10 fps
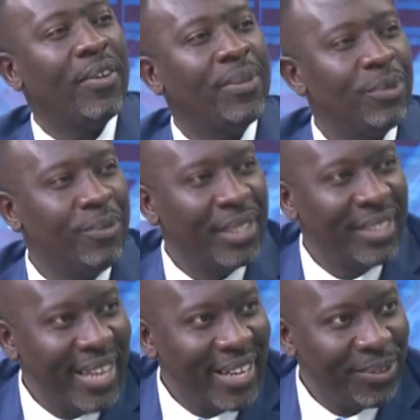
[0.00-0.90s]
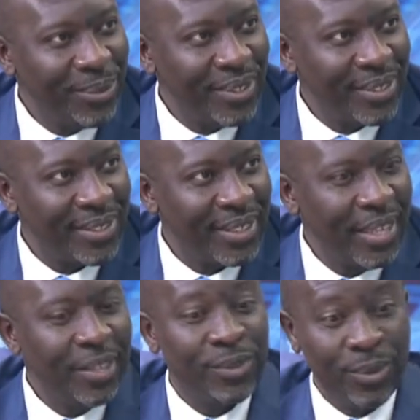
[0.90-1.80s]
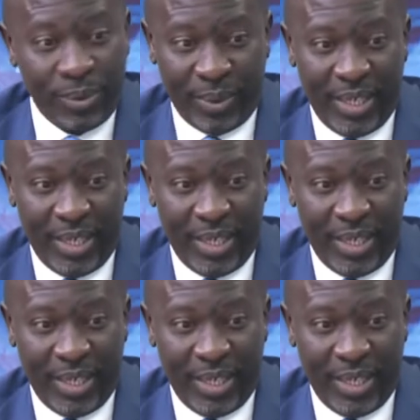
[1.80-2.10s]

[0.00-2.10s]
them to make the diagnosis. So